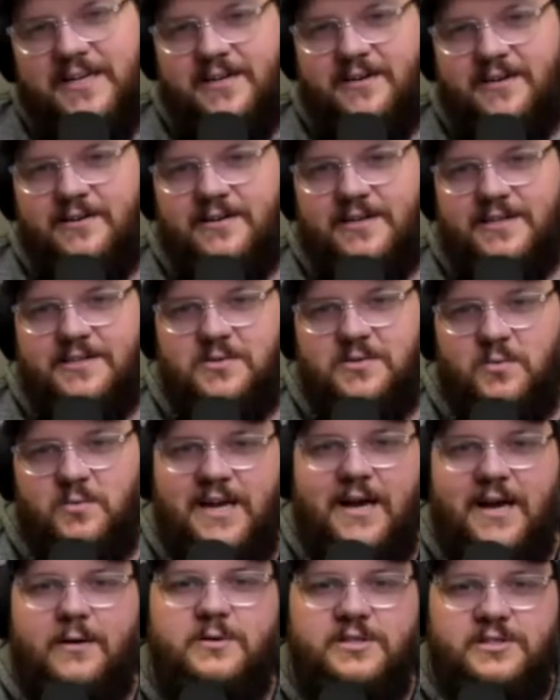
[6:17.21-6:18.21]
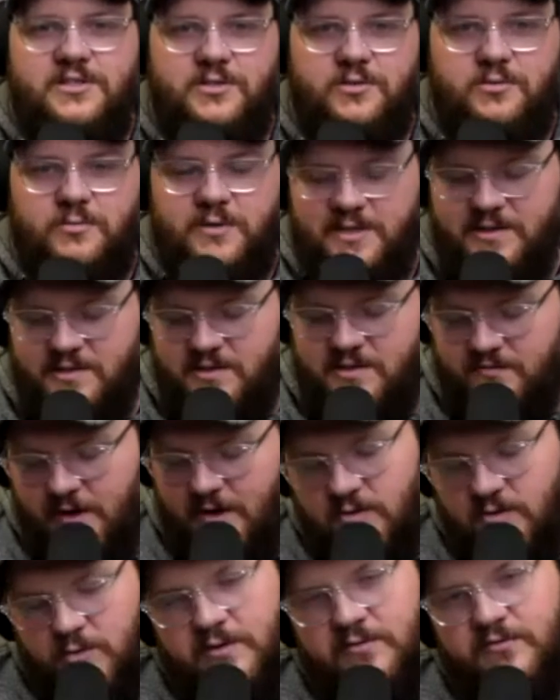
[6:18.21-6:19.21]
here is what I would do is if
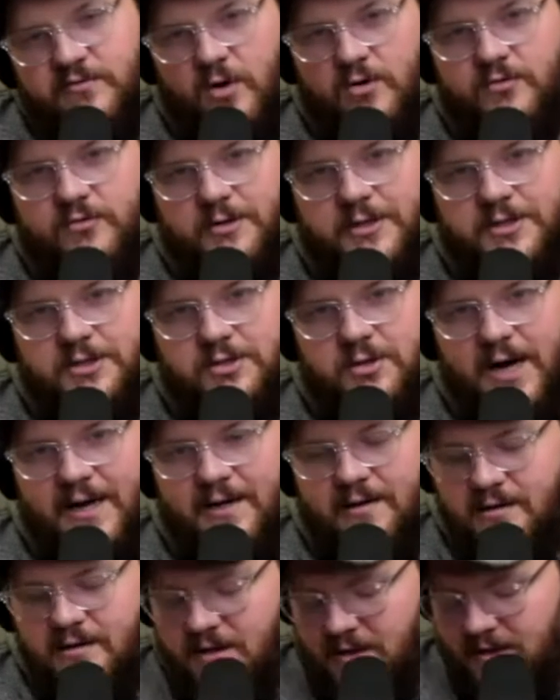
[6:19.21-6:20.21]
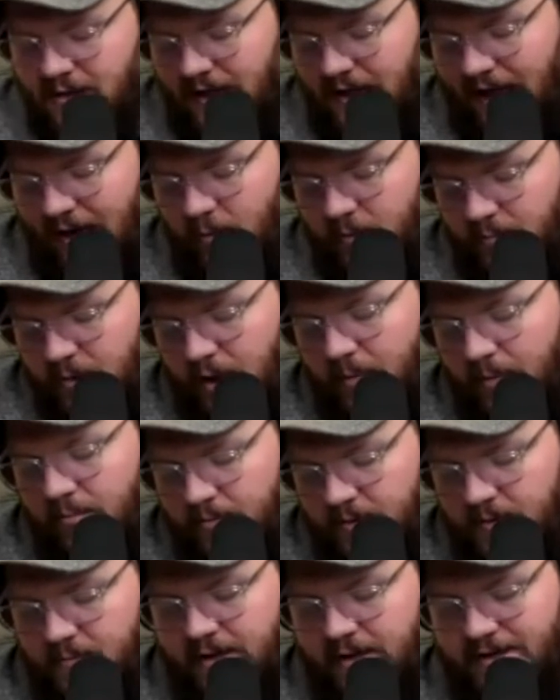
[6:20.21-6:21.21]
I'm doing faux free trial, I would
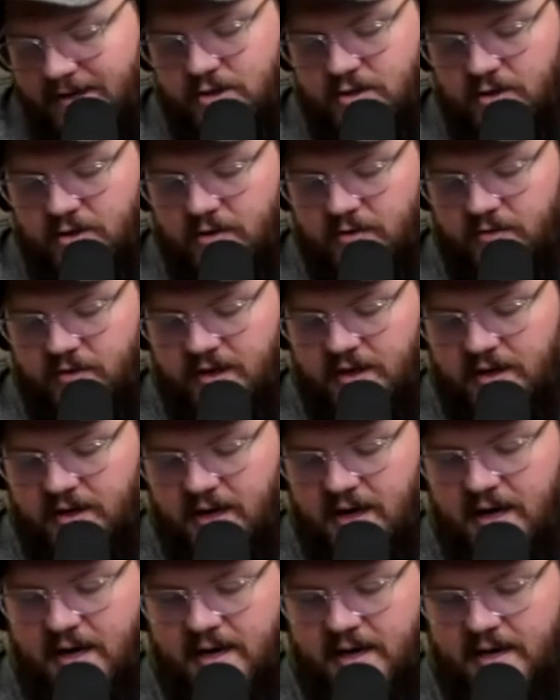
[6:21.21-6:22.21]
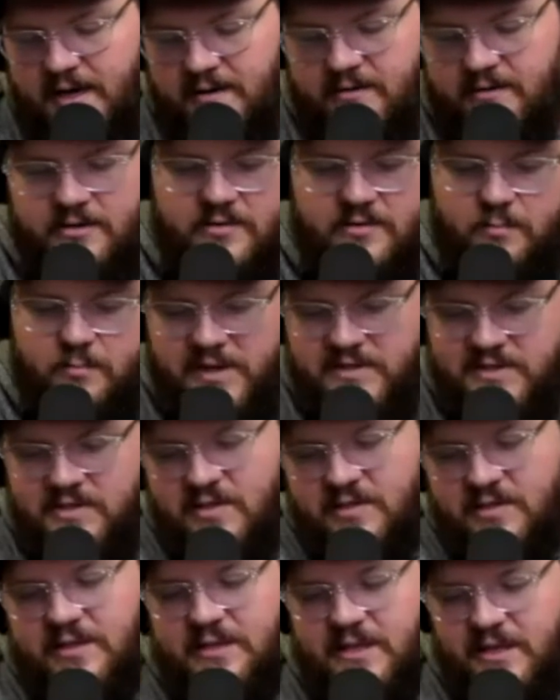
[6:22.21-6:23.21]
probably make sure that I
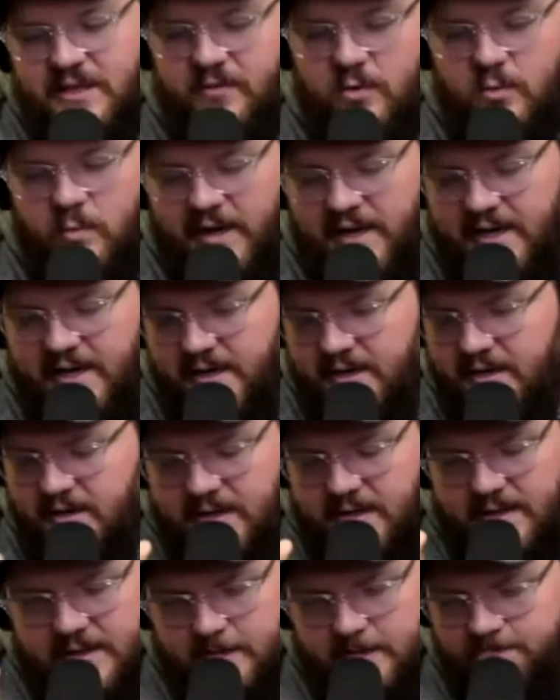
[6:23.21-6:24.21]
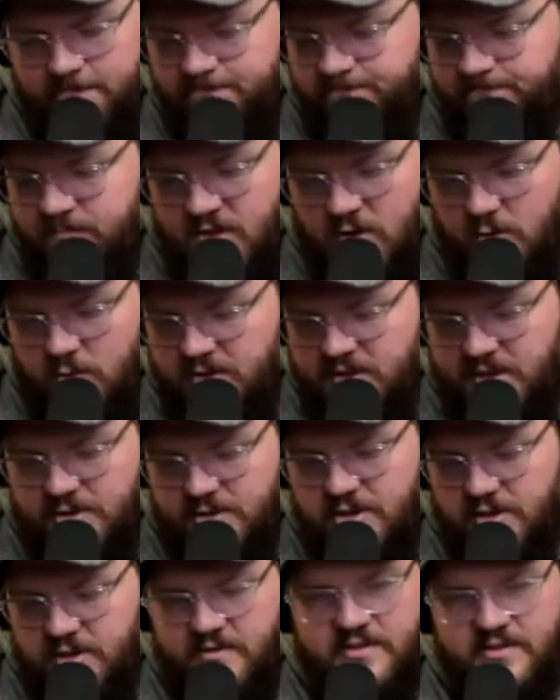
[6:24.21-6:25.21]
basically give away,
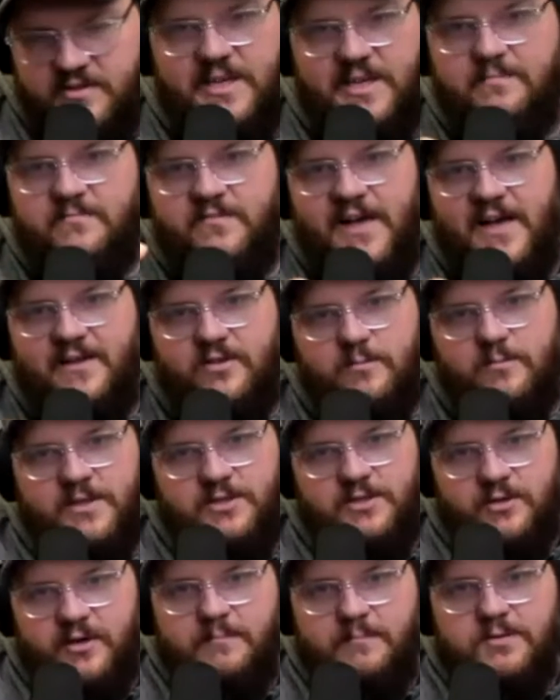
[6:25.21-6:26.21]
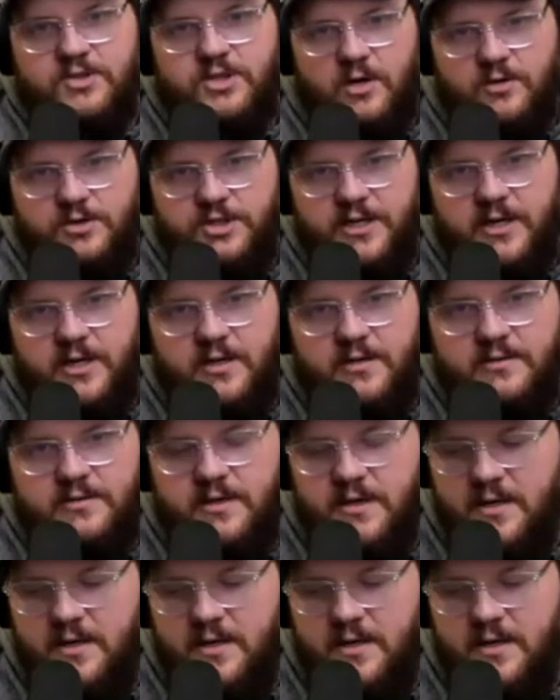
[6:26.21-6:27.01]
essentially the same value metric I'm charging on.